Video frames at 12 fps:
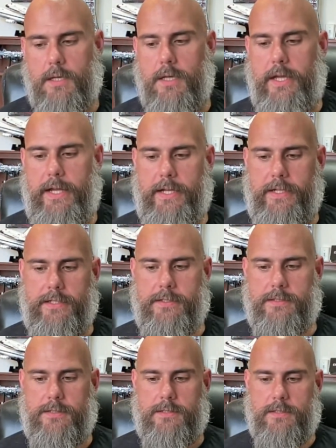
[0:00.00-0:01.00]
We
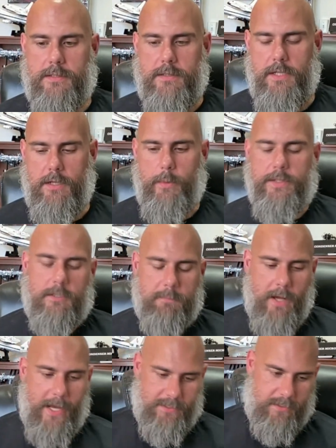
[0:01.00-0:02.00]
talked
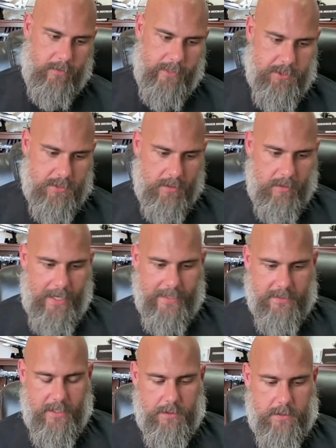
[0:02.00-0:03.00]
about escalation in the last
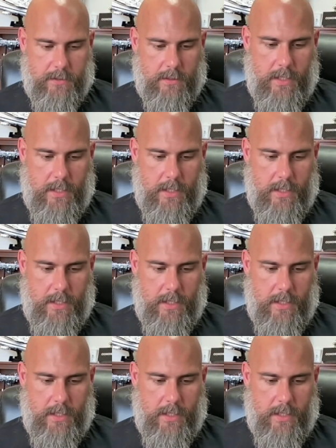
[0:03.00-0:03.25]
session